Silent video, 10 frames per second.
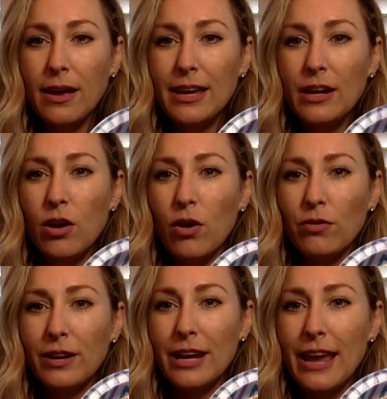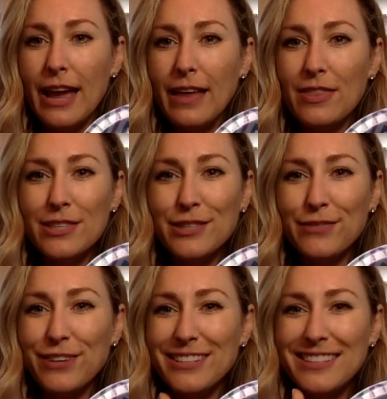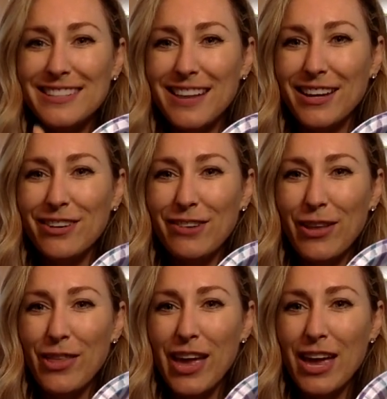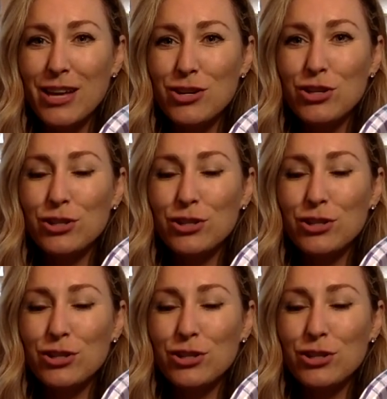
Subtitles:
it already had this fun design around the edge,